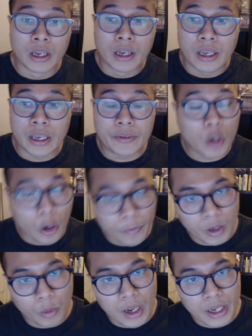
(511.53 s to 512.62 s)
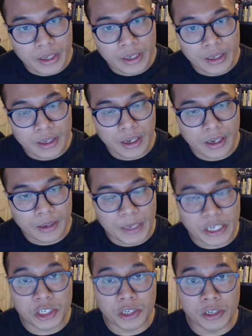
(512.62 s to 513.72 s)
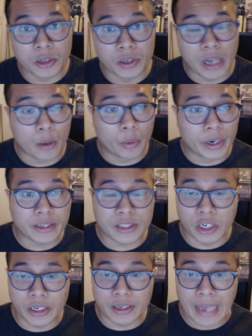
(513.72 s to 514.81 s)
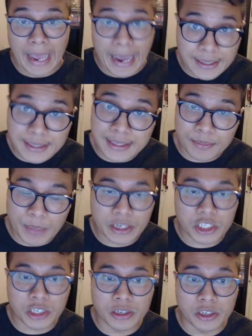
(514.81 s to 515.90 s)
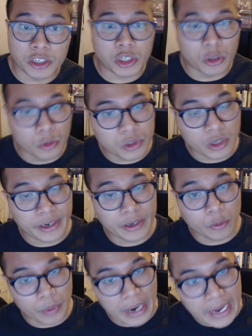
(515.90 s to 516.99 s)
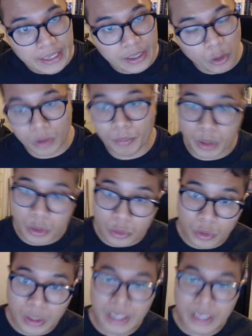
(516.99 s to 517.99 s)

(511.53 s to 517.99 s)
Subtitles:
if you go for a walk, make sure you're not wearing certain hats. Make sure your shoes aren't red or blue.